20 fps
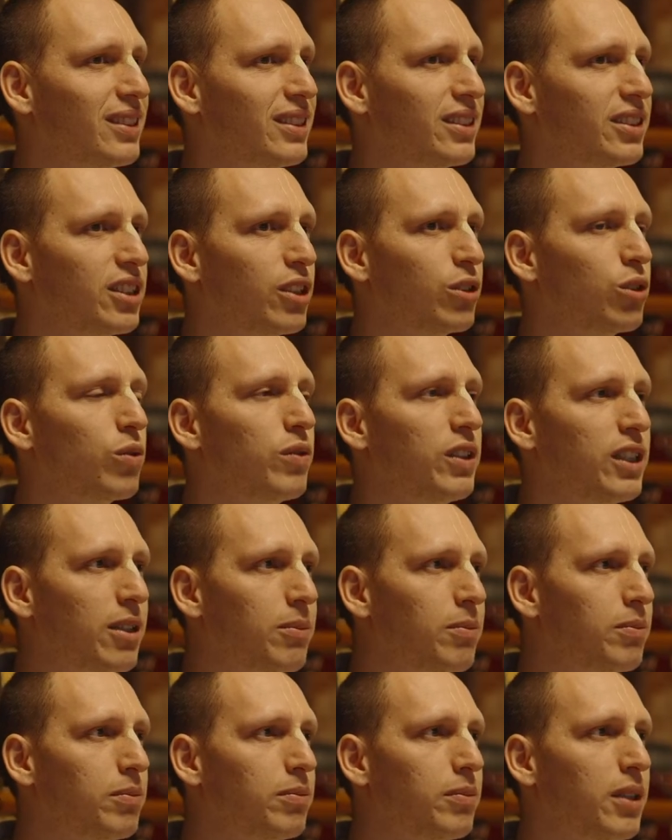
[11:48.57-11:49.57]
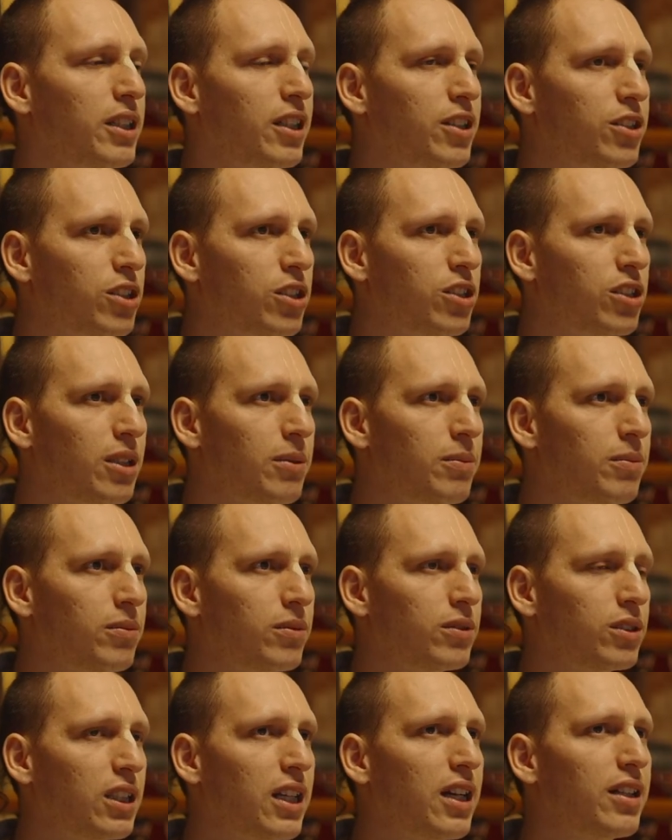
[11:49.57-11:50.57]
Chaturvidam mayashishtam.
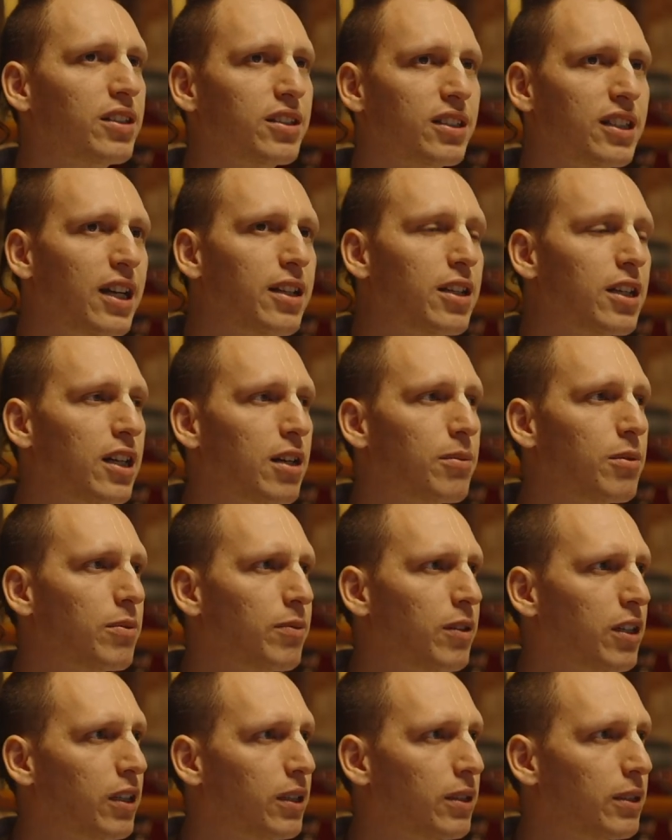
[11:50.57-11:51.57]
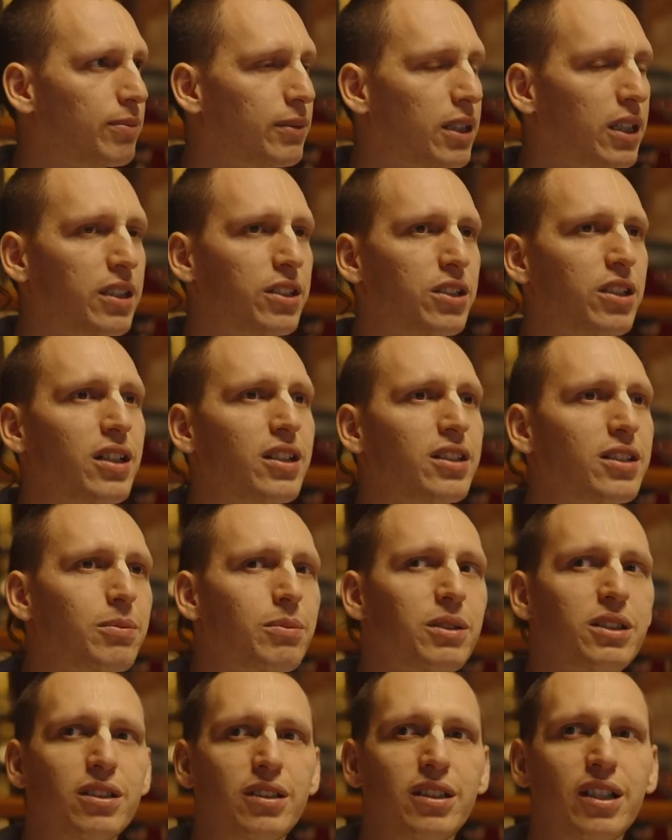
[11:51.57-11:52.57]
No, it's Jnana Kamra Bhagavishaha.
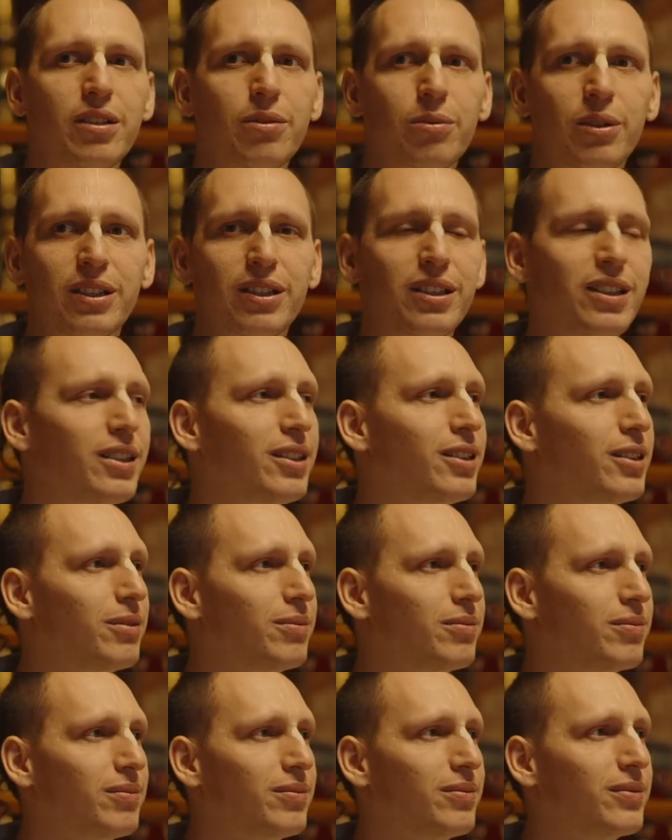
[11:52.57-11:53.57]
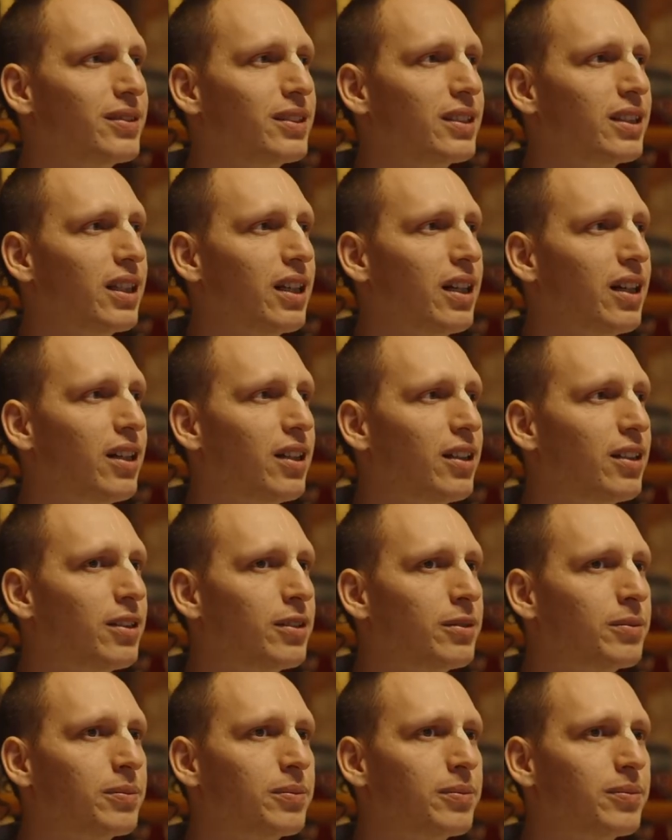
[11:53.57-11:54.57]
That's another one.
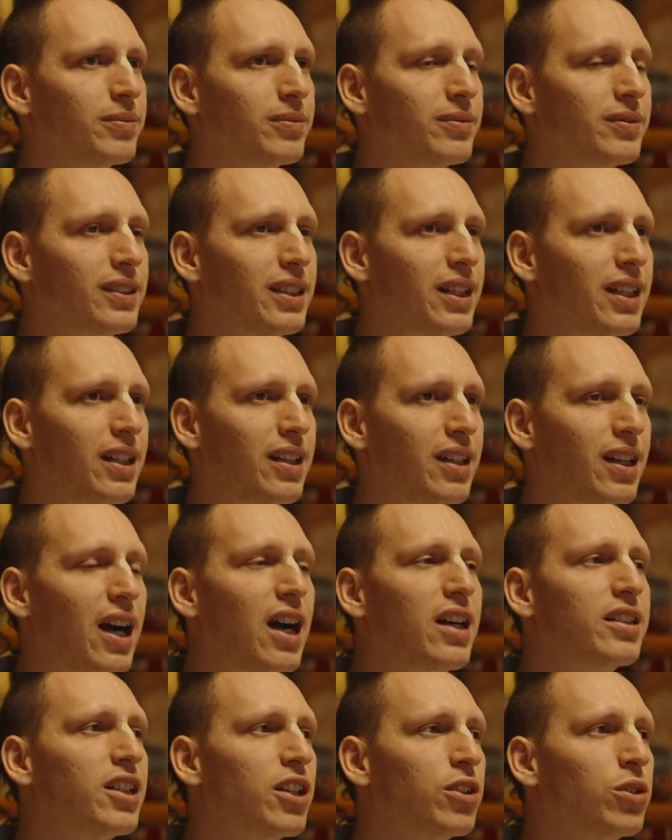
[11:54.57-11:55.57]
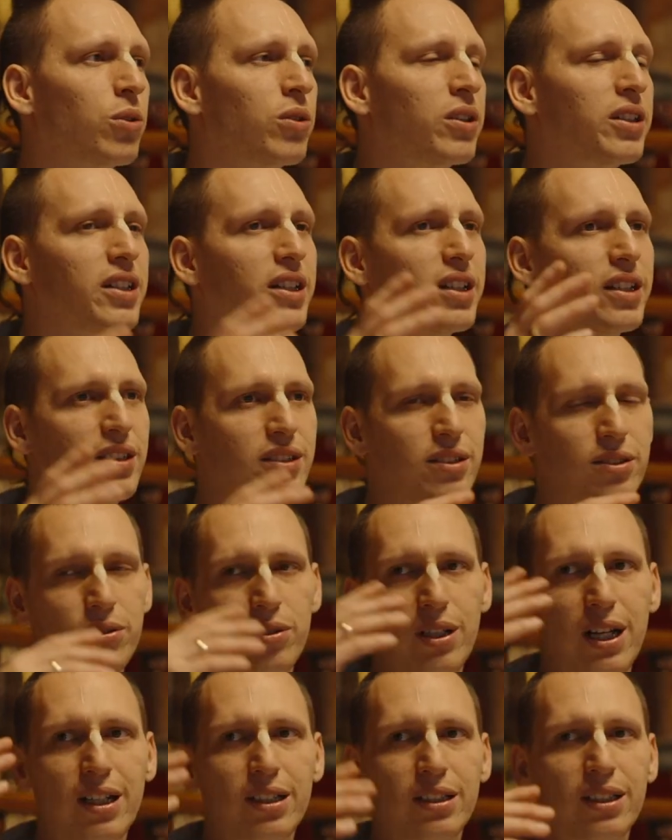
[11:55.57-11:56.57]
Artatogya
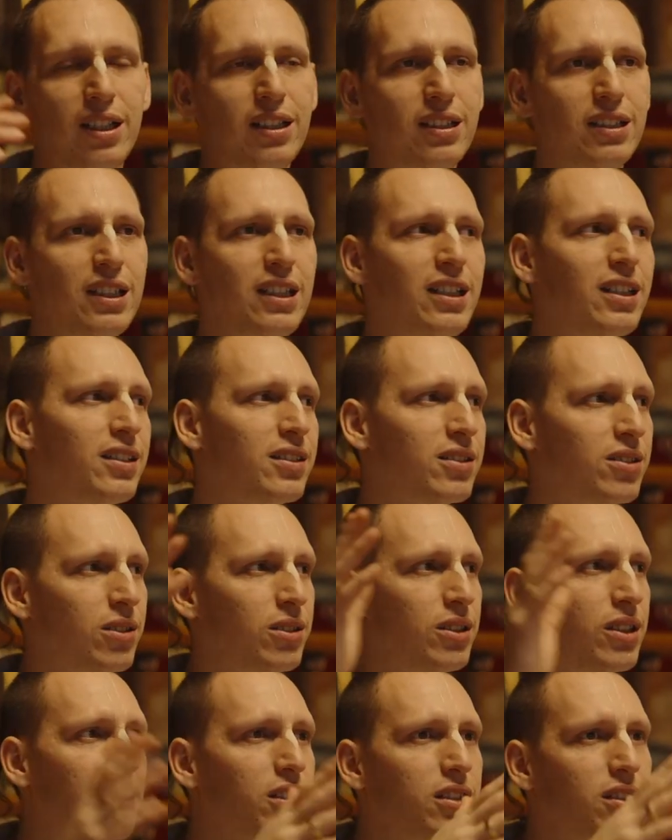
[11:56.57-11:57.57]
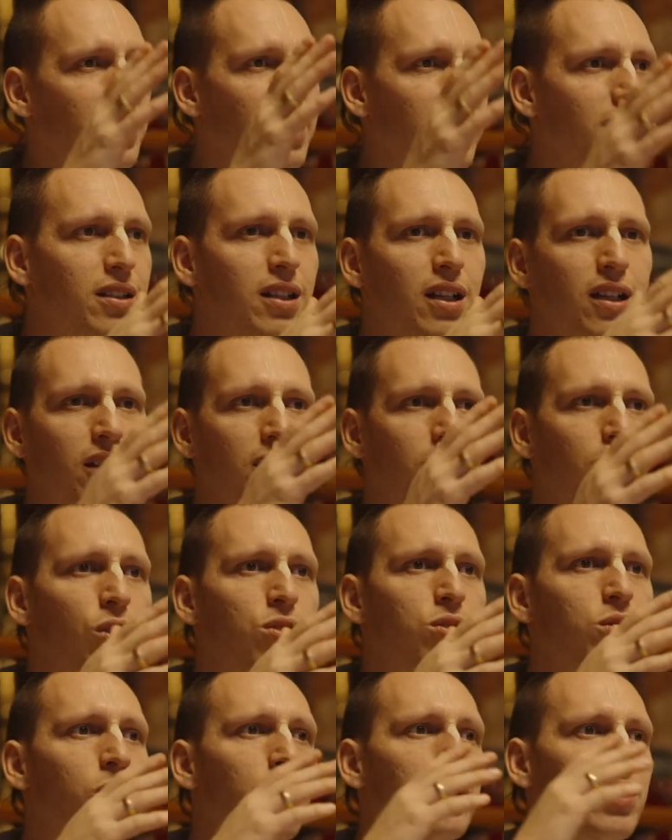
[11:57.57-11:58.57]
Kisu Artharti. So there it said,
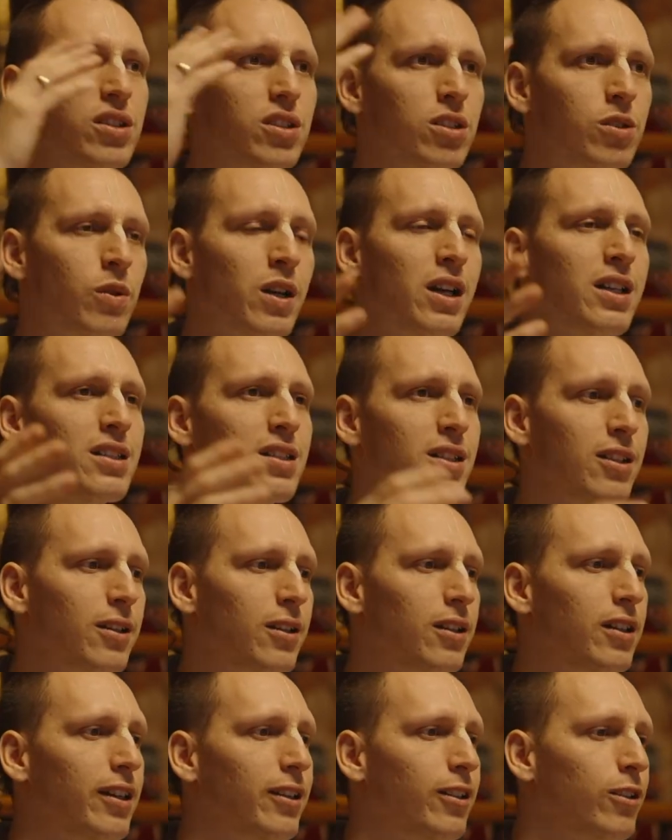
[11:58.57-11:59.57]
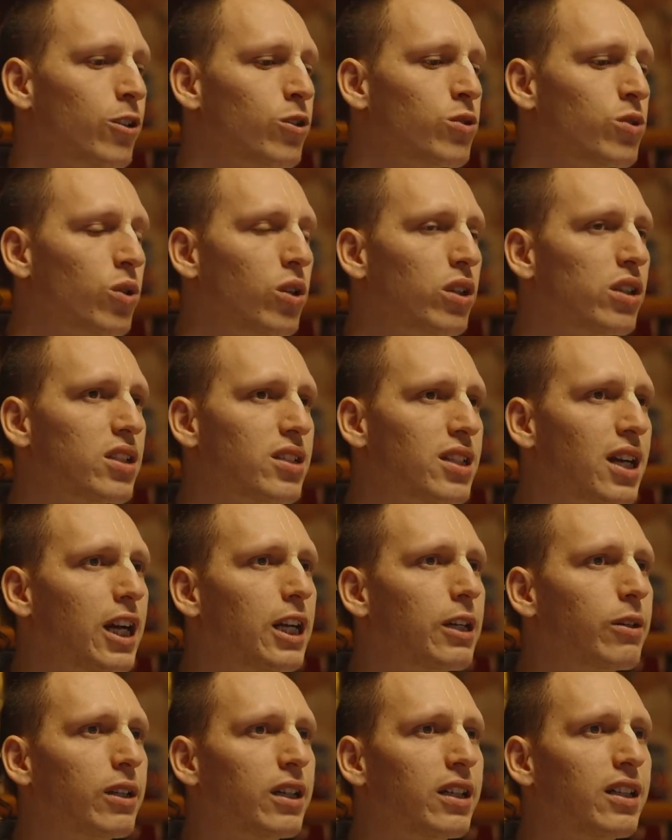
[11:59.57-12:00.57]
those who are distressed and those who are
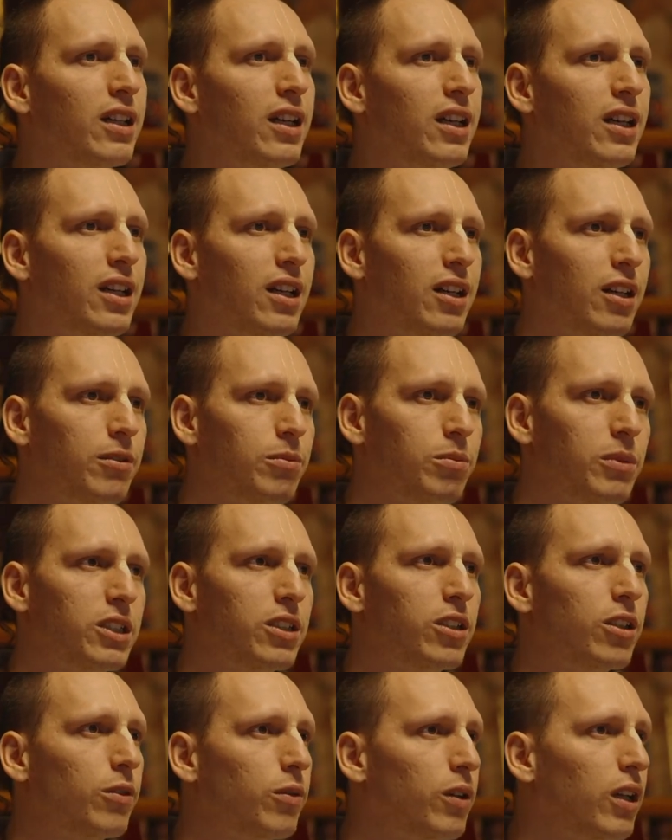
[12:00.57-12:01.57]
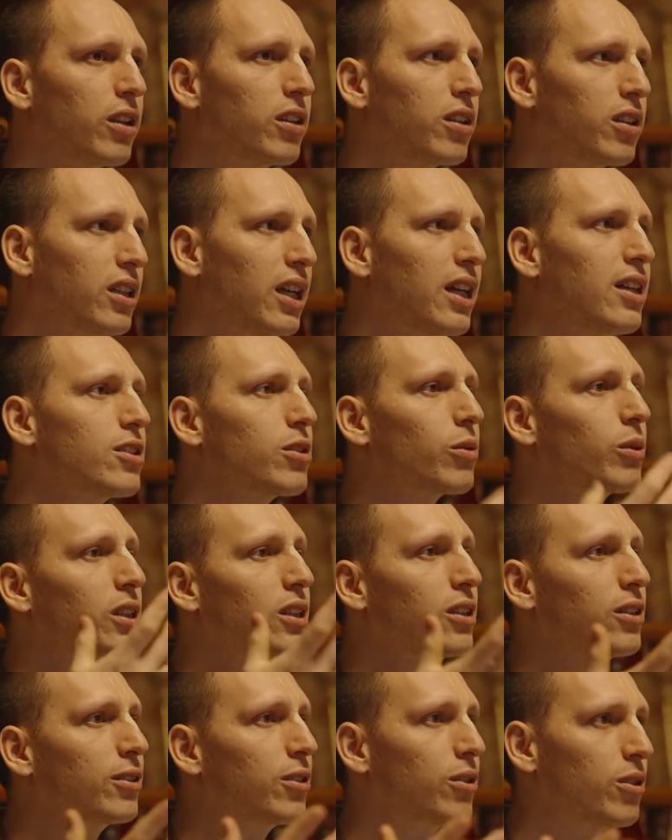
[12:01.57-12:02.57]
desiring material wealth, they
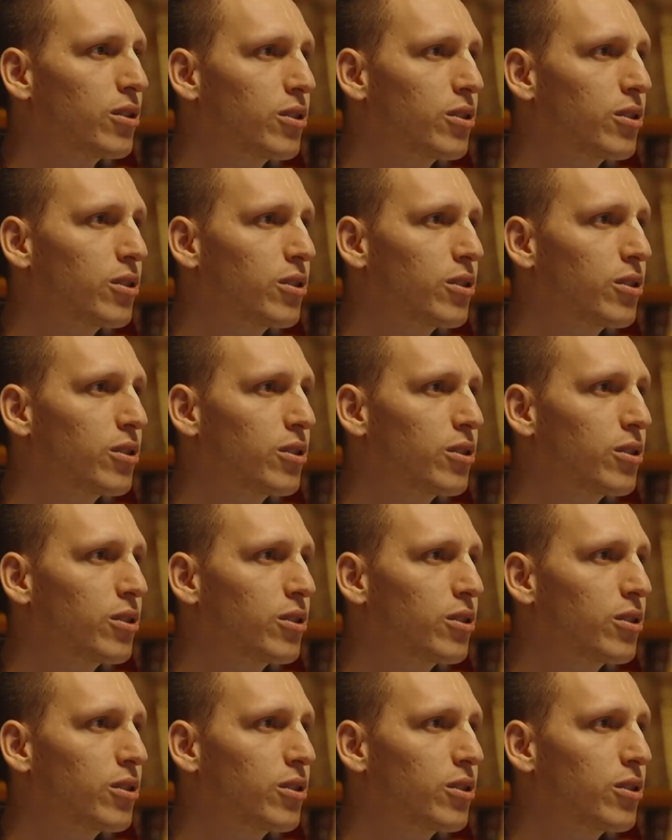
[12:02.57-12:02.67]
surrender unto the